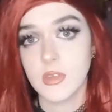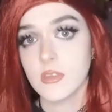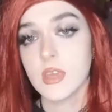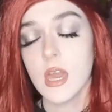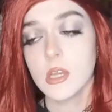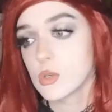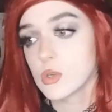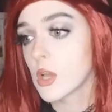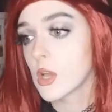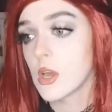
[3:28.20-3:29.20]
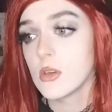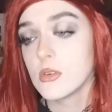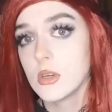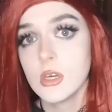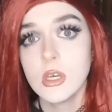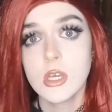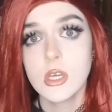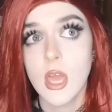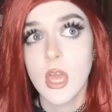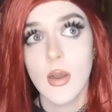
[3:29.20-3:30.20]
The mum says, Yeah, sure, go
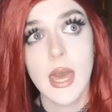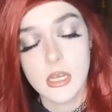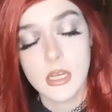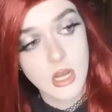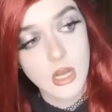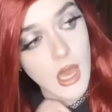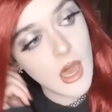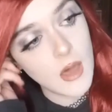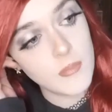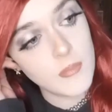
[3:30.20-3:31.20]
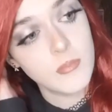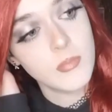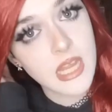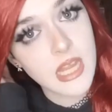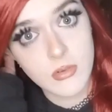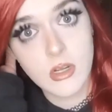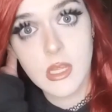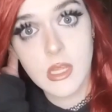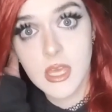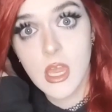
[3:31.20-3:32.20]
go ahead, um,
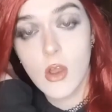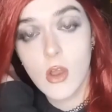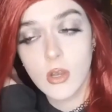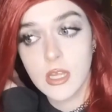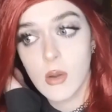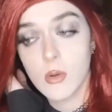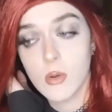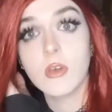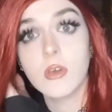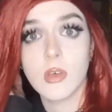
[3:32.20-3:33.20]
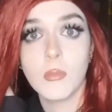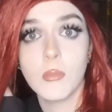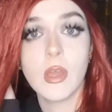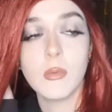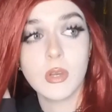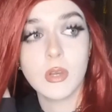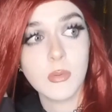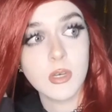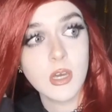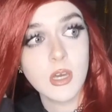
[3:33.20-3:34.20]
but definitely be only an hour because I'm
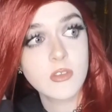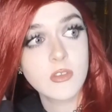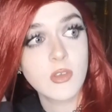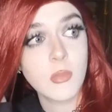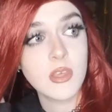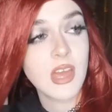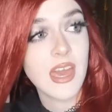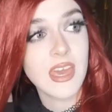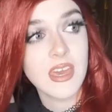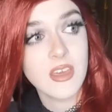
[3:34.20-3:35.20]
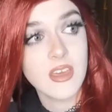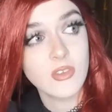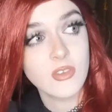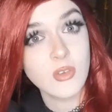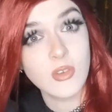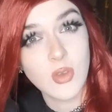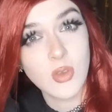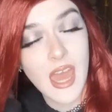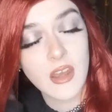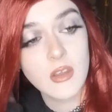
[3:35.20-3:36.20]
not able to keep in touch. So please get here as
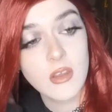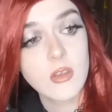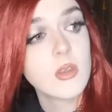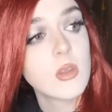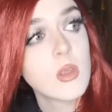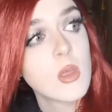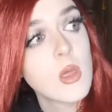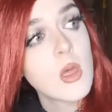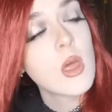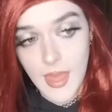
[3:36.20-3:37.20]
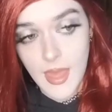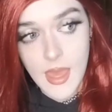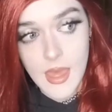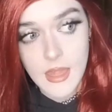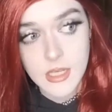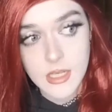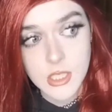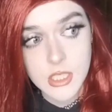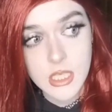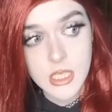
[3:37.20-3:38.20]
soon as you can. Out,
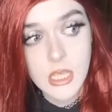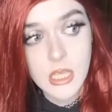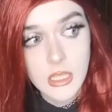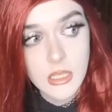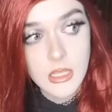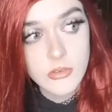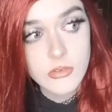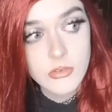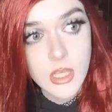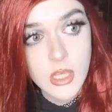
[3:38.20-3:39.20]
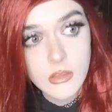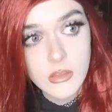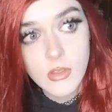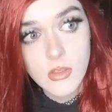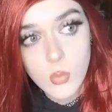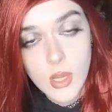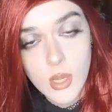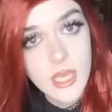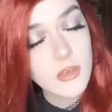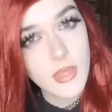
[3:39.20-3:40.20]
and she
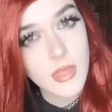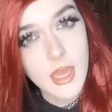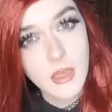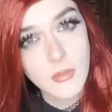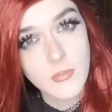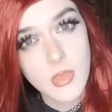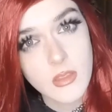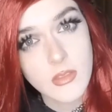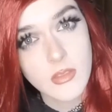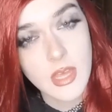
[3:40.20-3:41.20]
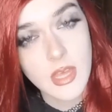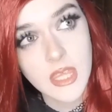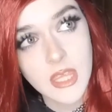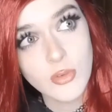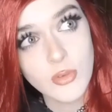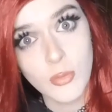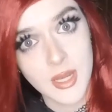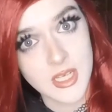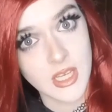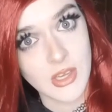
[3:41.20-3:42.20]
sees a weird thing that
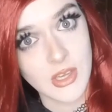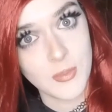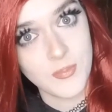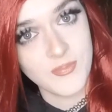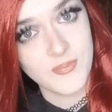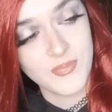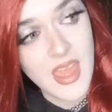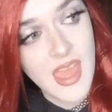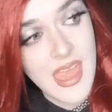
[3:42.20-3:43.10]
keeps tormenting her.